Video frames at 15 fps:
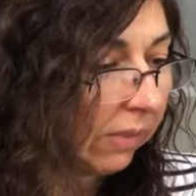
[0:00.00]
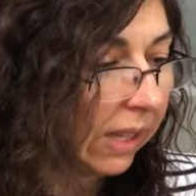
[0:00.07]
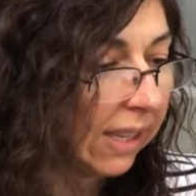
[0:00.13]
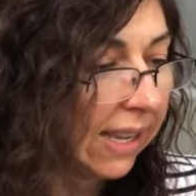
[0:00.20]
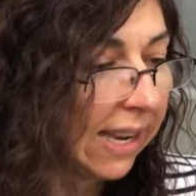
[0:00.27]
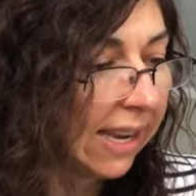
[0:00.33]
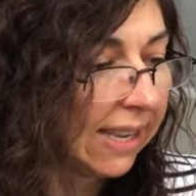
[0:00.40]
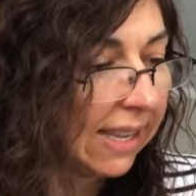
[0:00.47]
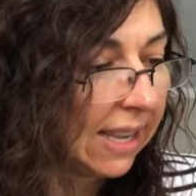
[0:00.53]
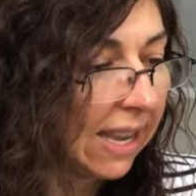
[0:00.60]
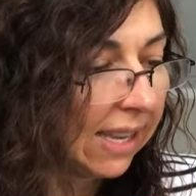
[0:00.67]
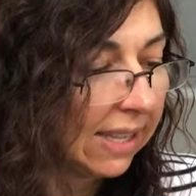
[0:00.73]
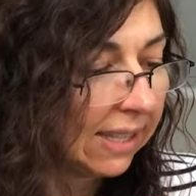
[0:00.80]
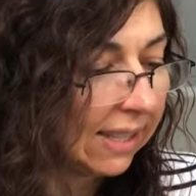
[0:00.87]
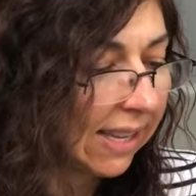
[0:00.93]
yeah, it,
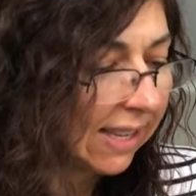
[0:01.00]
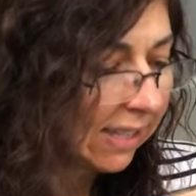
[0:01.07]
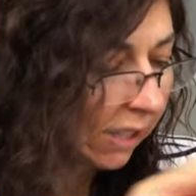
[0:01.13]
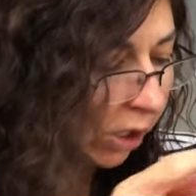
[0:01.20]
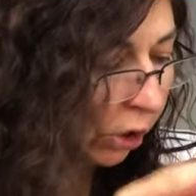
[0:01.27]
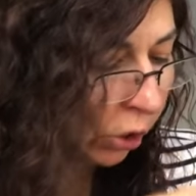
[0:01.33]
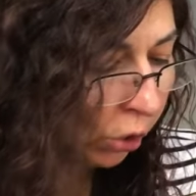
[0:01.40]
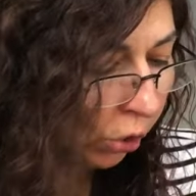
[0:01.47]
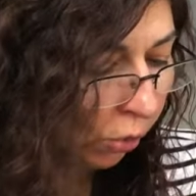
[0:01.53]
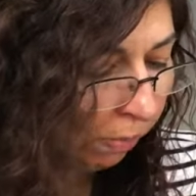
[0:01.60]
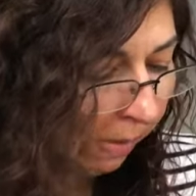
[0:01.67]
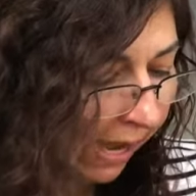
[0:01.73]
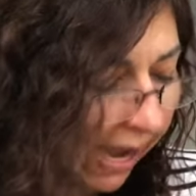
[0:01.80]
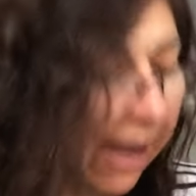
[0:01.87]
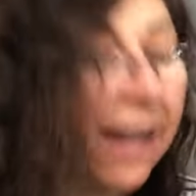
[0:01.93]
it doesn't look too
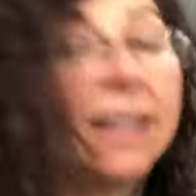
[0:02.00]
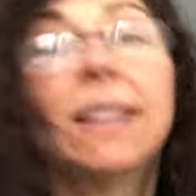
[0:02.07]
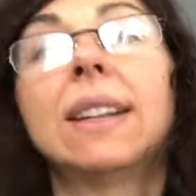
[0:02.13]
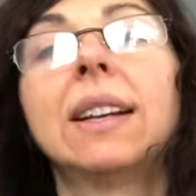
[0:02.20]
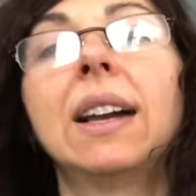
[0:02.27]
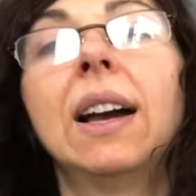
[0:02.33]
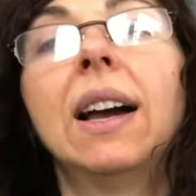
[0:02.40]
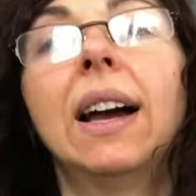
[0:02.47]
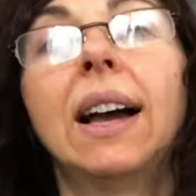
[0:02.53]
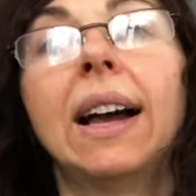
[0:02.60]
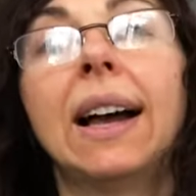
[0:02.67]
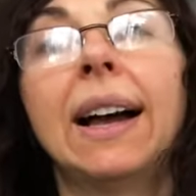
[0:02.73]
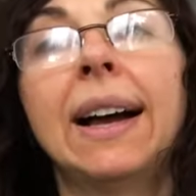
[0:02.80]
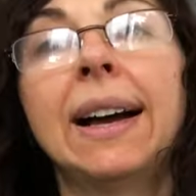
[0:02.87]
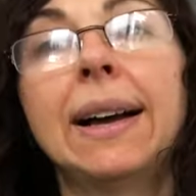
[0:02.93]
bad
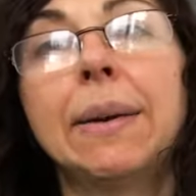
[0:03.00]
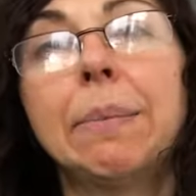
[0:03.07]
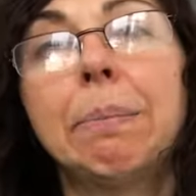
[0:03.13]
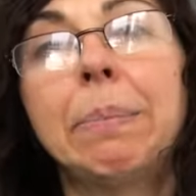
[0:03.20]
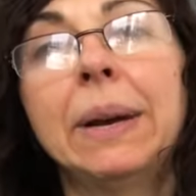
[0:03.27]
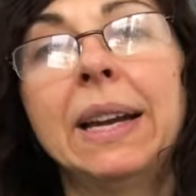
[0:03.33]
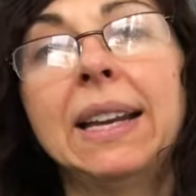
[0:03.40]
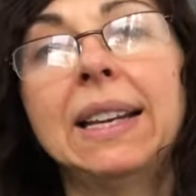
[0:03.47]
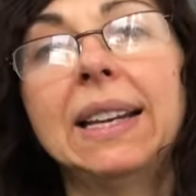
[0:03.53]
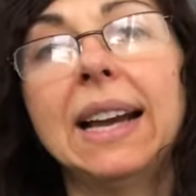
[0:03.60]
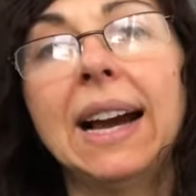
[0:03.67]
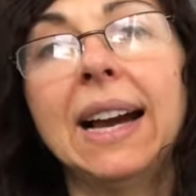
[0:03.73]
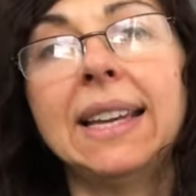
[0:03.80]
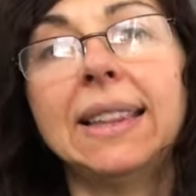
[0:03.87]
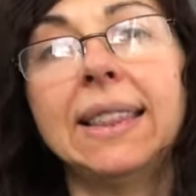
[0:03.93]
uh, but
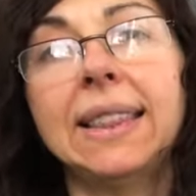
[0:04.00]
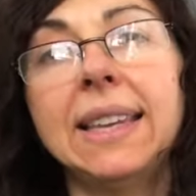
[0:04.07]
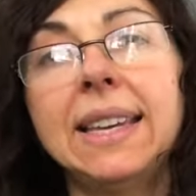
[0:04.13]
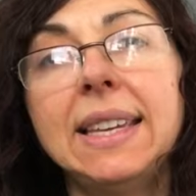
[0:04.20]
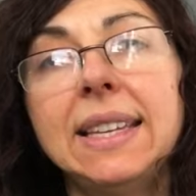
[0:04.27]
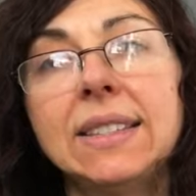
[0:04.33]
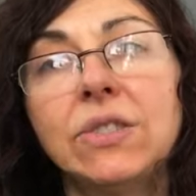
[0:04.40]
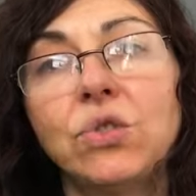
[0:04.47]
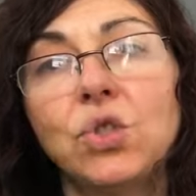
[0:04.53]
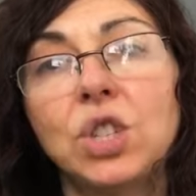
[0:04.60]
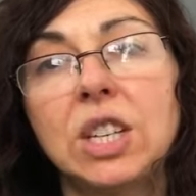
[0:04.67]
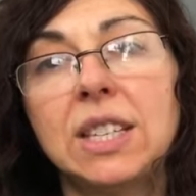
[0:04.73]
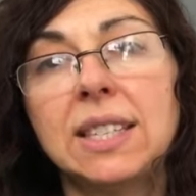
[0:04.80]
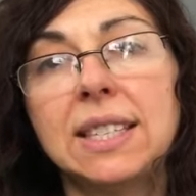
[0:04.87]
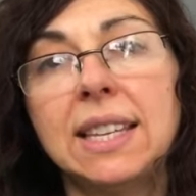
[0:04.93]
I think it's
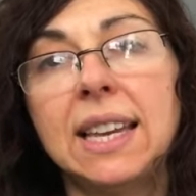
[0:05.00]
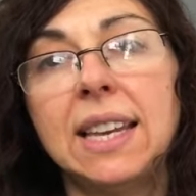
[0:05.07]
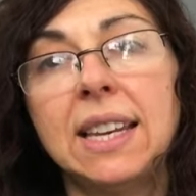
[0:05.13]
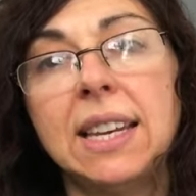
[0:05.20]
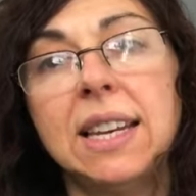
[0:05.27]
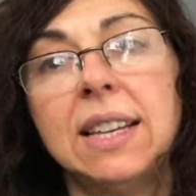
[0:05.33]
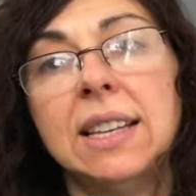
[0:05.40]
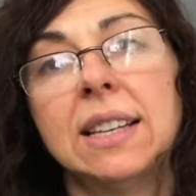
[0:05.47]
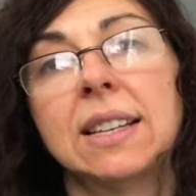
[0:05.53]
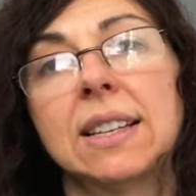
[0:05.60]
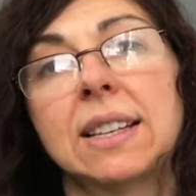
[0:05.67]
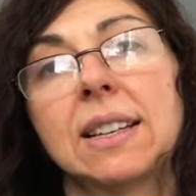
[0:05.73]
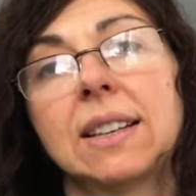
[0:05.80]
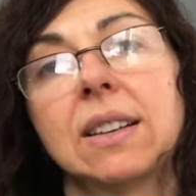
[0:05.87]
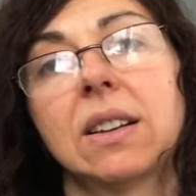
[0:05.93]
just getting,
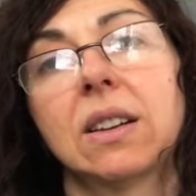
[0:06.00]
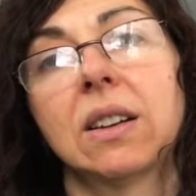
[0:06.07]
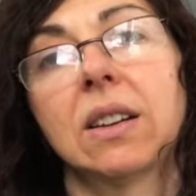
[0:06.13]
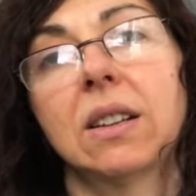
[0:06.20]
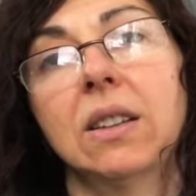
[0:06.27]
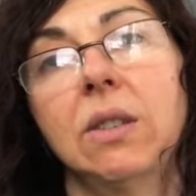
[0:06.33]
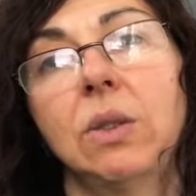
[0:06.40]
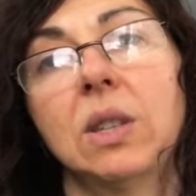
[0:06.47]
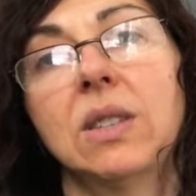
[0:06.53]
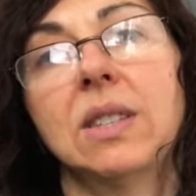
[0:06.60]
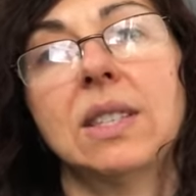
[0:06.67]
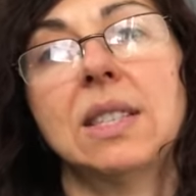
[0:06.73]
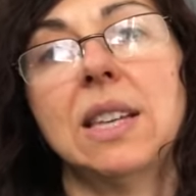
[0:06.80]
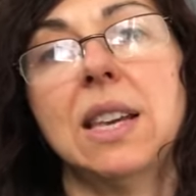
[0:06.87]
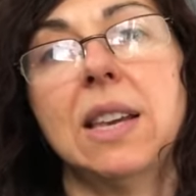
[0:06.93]
let's
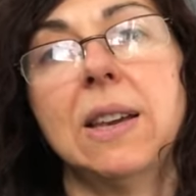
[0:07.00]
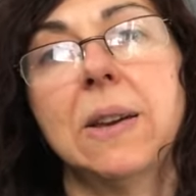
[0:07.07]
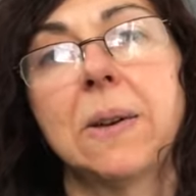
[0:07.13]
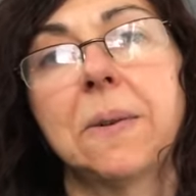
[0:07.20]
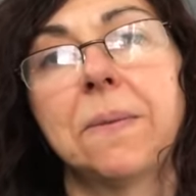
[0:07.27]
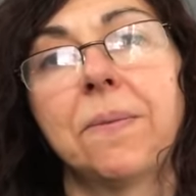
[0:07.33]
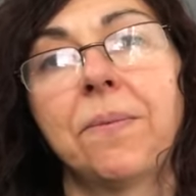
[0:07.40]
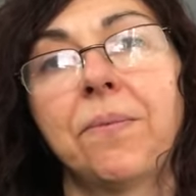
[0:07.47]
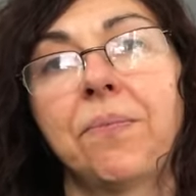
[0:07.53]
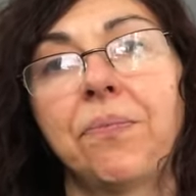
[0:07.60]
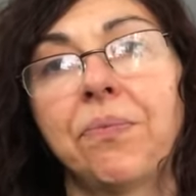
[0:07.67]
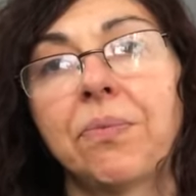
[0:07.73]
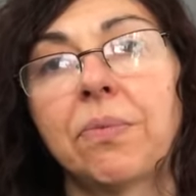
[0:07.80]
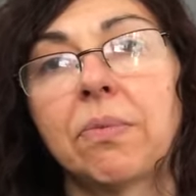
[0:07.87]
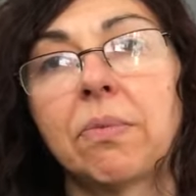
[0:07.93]
see,
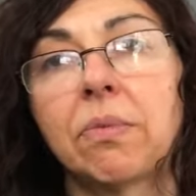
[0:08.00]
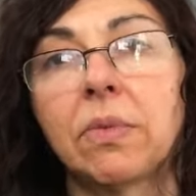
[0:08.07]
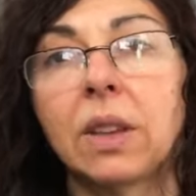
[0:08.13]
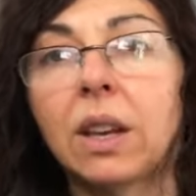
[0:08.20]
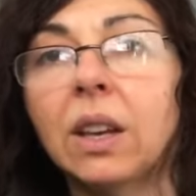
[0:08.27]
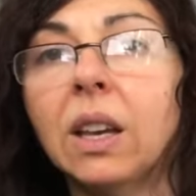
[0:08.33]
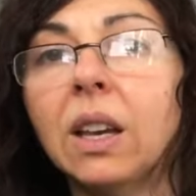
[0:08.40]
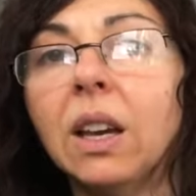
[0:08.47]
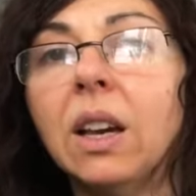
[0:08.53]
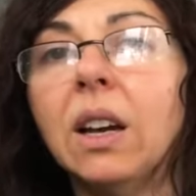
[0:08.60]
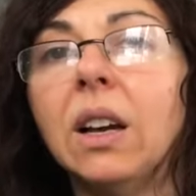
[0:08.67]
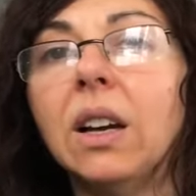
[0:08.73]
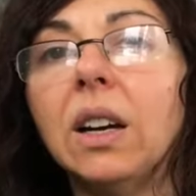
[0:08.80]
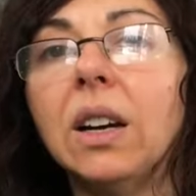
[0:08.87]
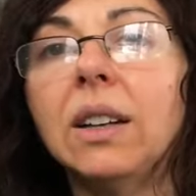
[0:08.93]

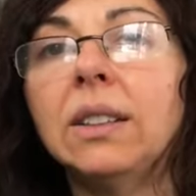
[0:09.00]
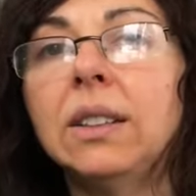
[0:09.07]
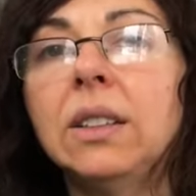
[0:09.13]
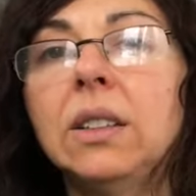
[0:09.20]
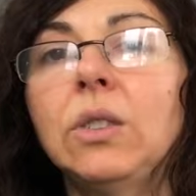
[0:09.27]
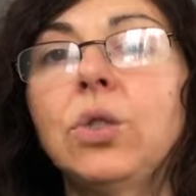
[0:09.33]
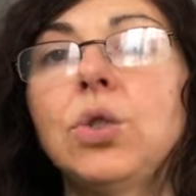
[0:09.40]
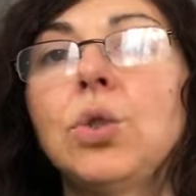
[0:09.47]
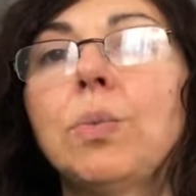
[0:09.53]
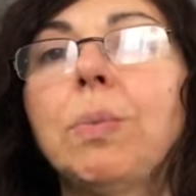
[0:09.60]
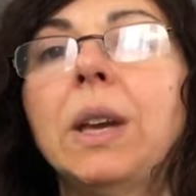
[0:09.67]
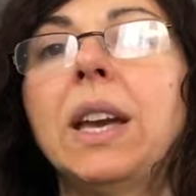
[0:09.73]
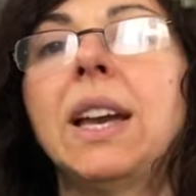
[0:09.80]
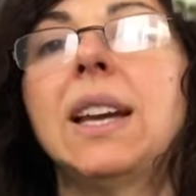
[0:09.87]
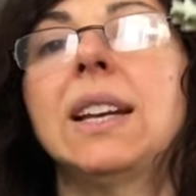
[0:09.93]
a little too
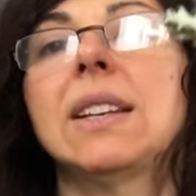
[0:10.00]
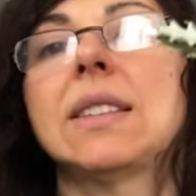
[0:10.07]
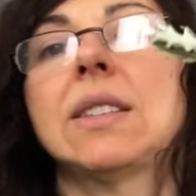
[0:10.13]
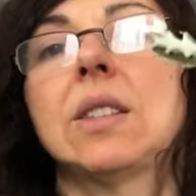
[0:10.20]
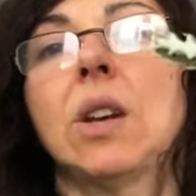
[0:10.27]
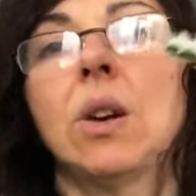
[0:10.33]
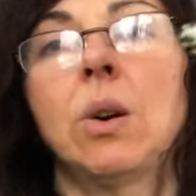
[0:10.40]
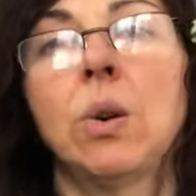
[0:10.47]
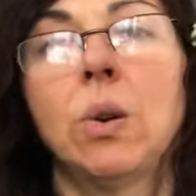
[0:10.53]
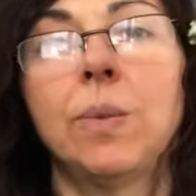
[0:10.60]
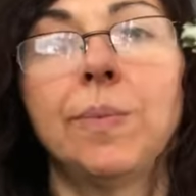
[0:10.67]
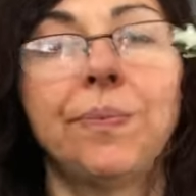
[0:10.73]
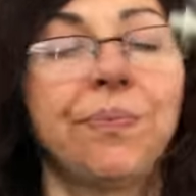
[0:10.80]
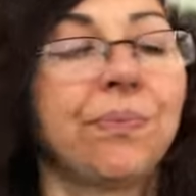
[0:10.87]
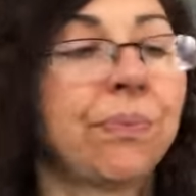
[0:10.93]
big.
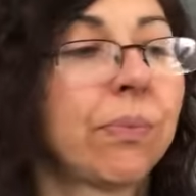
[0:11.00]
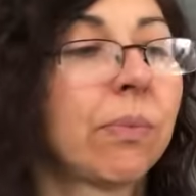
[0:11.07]
So